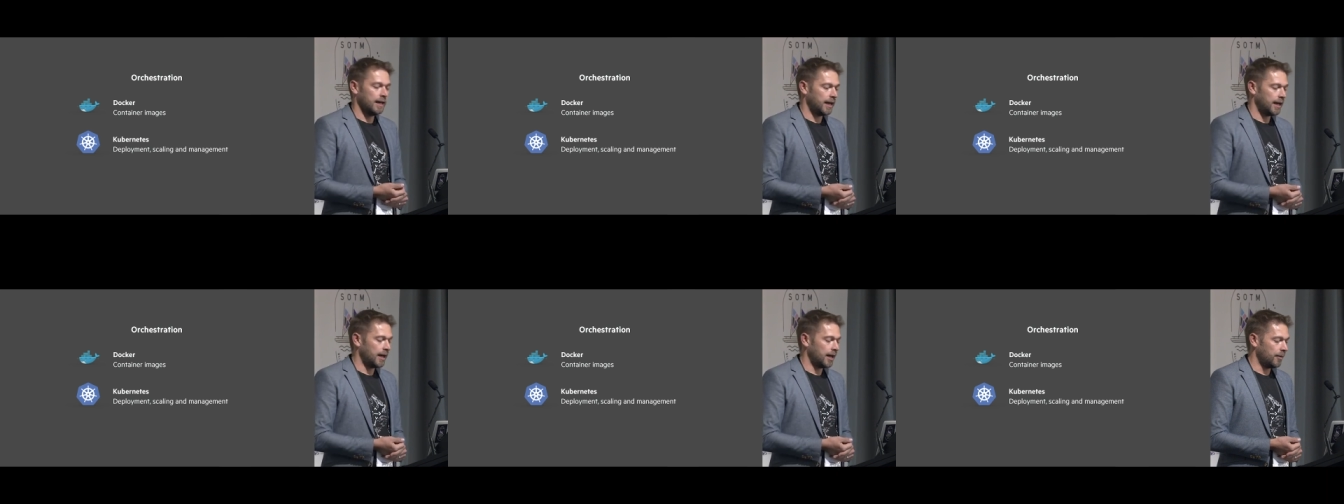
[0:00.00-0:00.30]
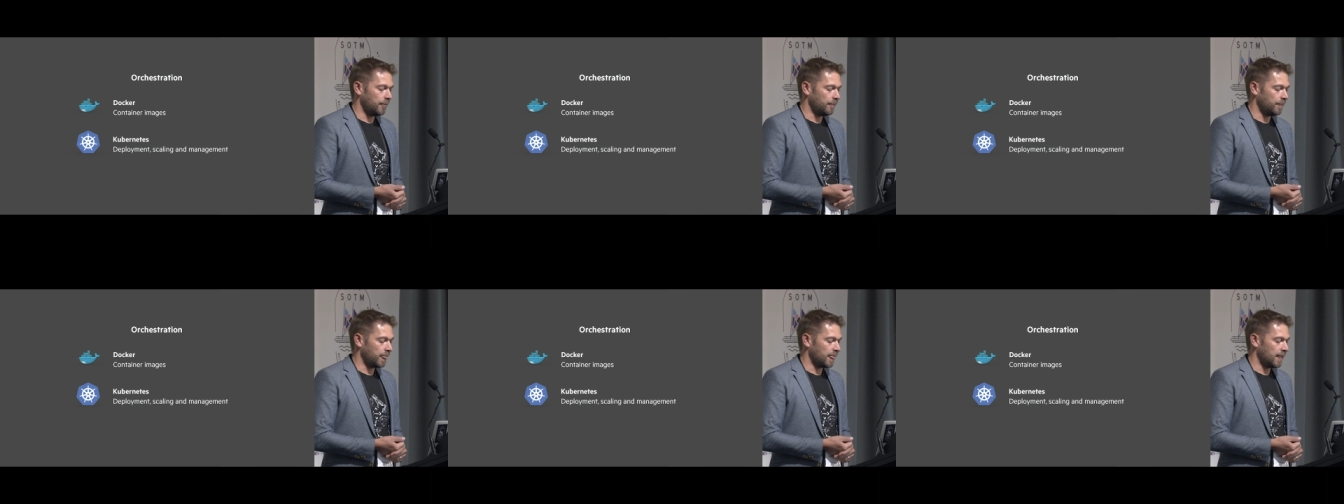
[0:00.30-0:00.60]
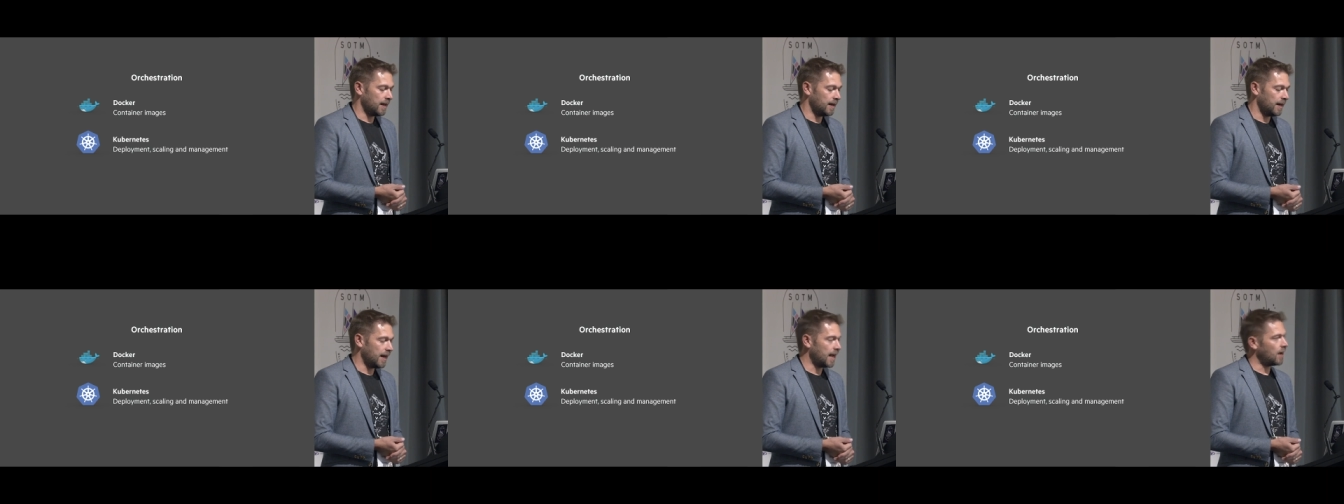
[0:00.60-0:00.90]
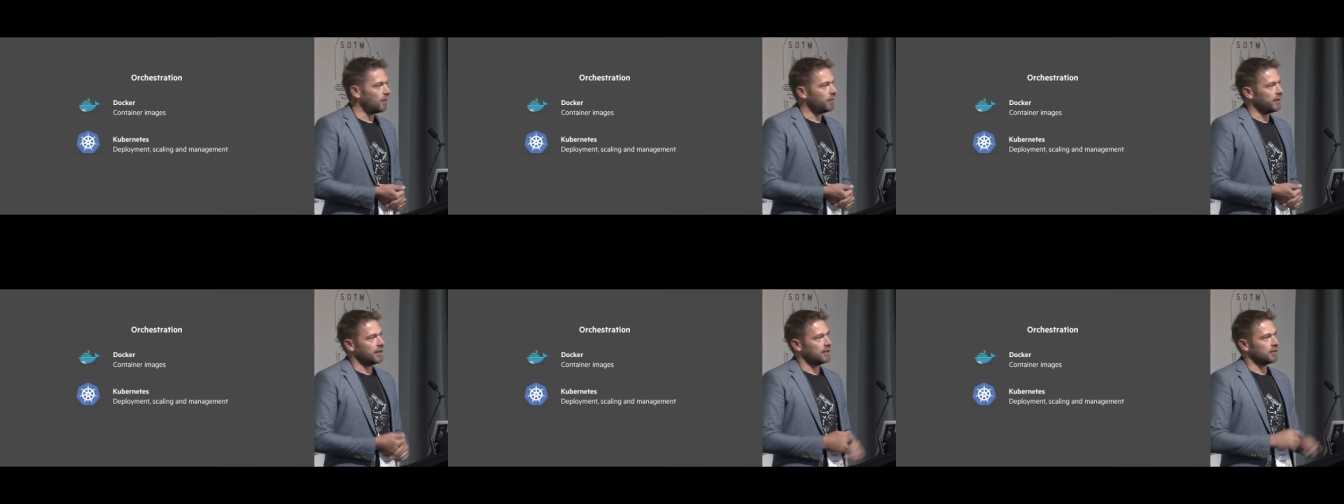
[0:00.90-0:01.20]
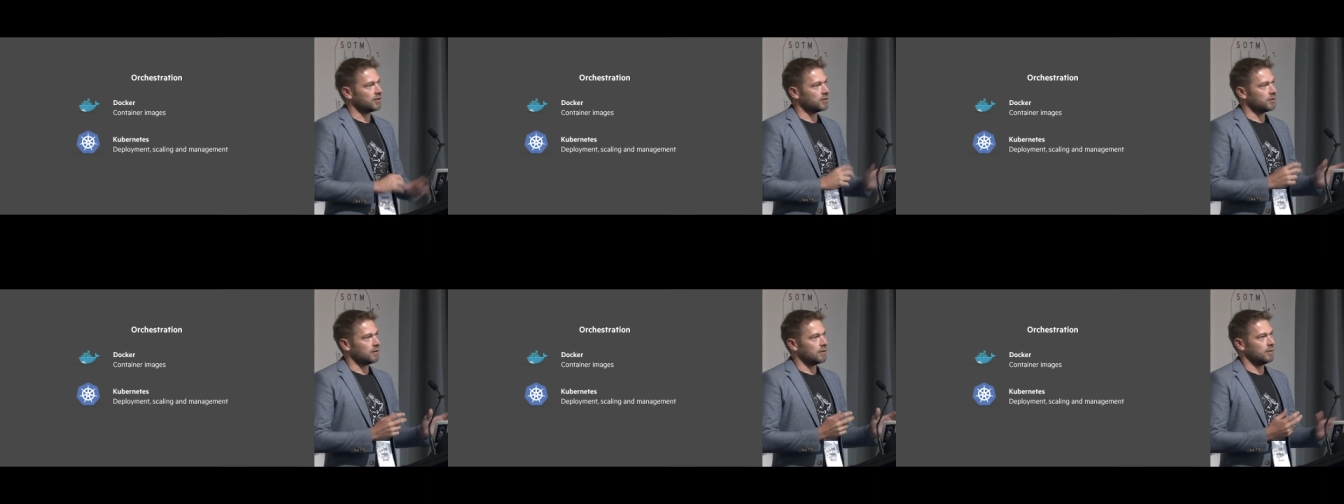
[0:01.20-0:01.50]
Um, now we
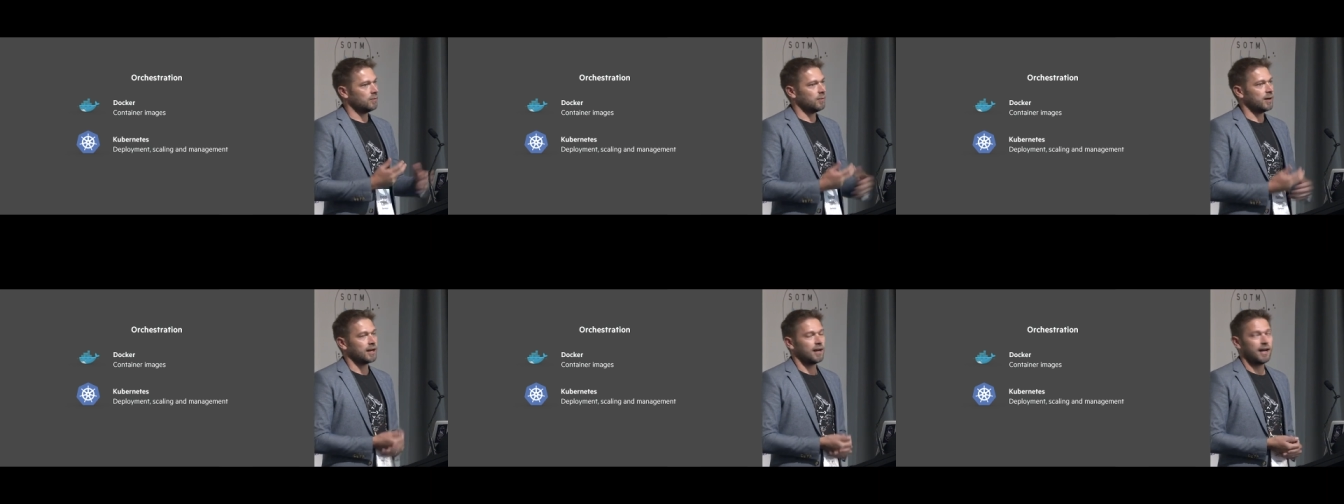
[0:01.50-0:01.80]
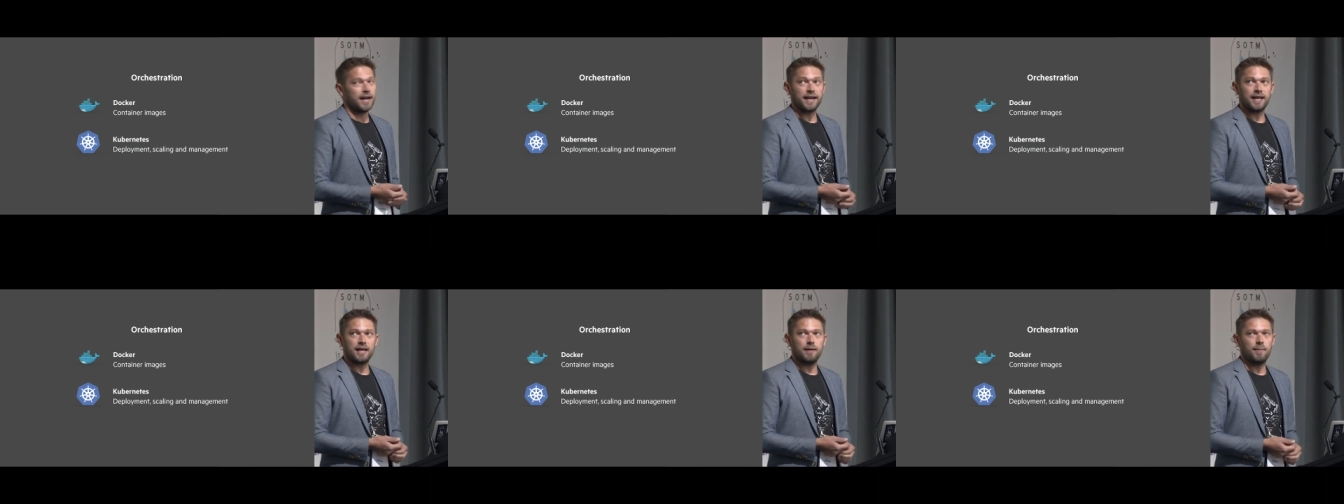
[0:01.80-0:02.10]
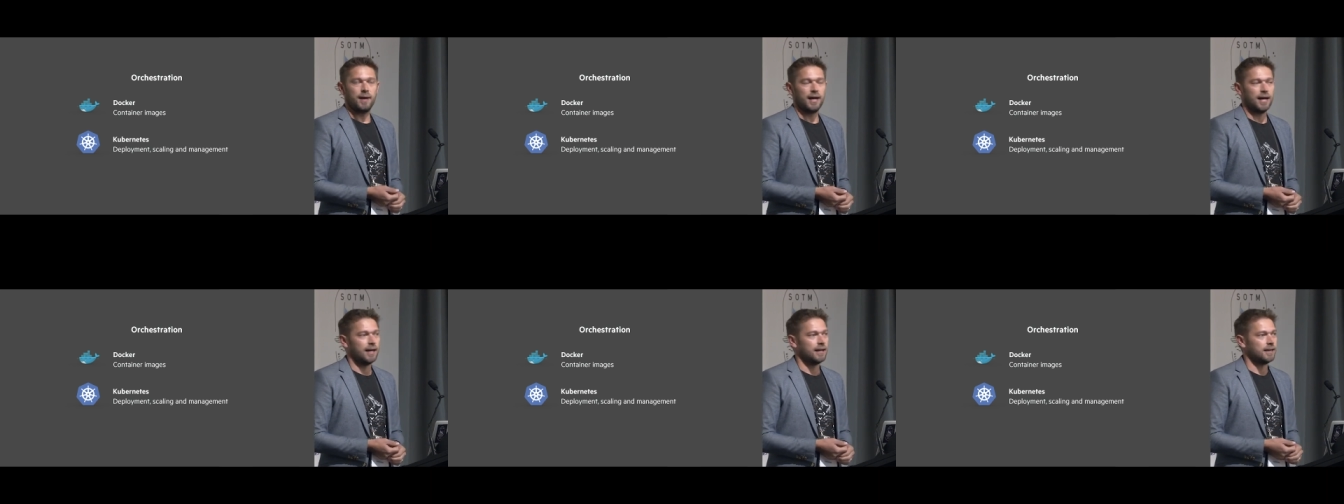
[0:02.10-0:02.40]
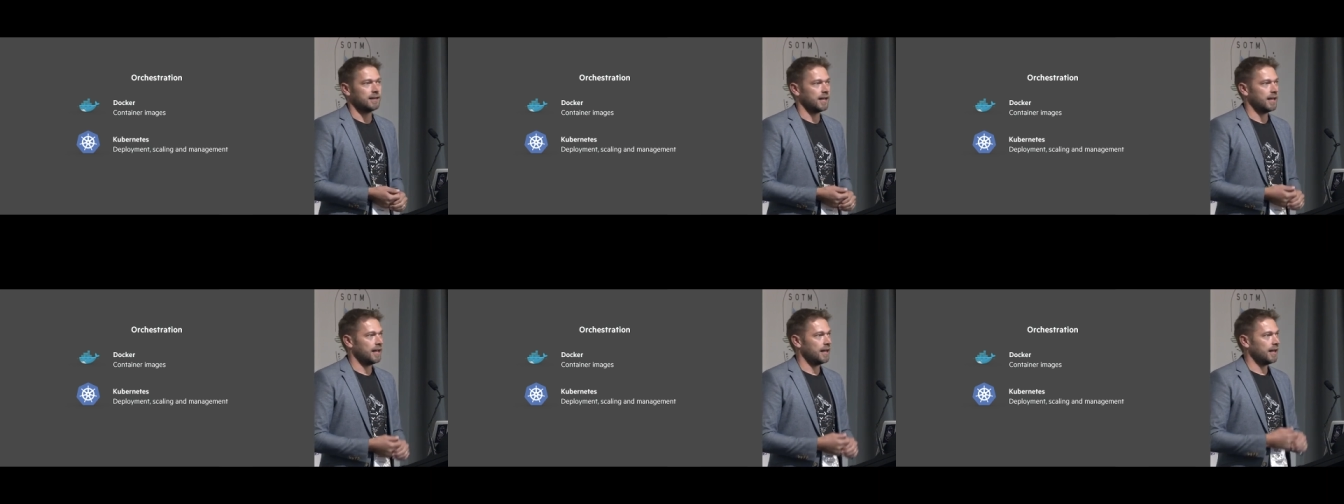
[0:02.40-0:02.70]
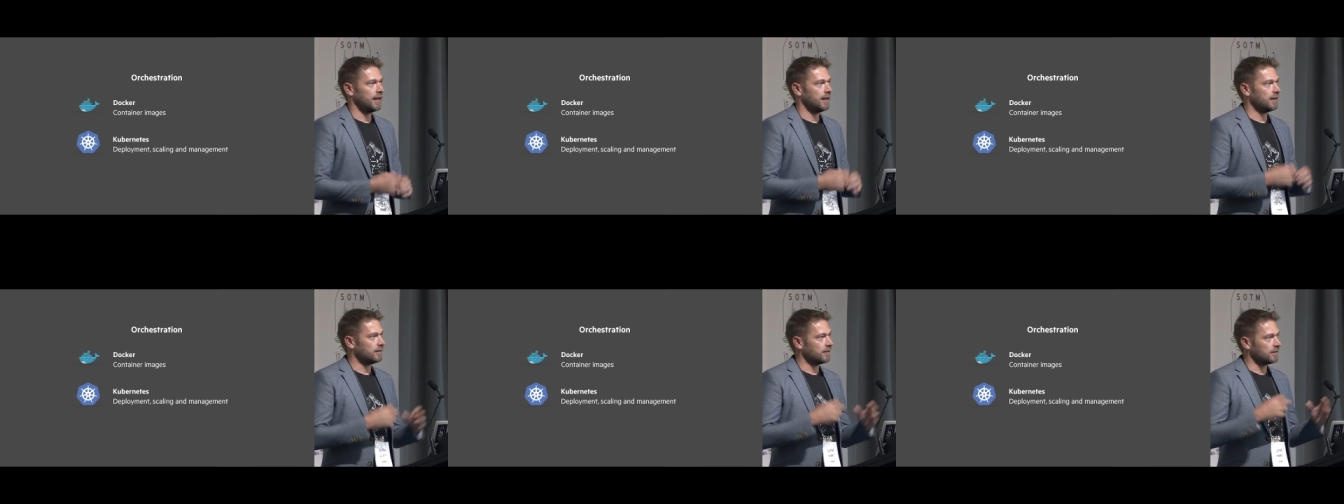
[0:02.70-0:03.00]
can do a one-line command
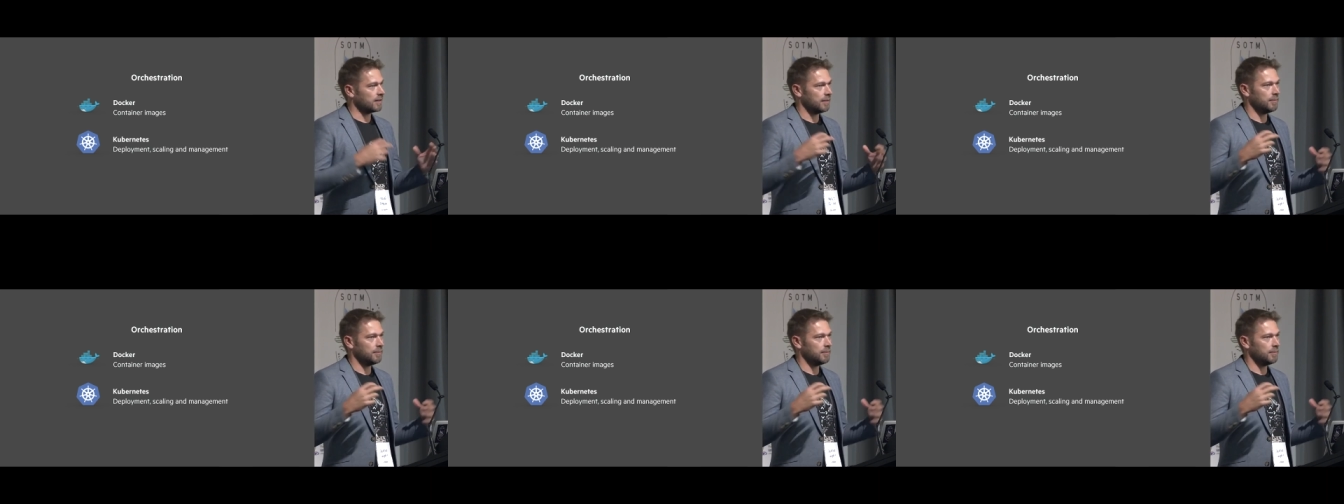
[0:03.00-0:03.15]
and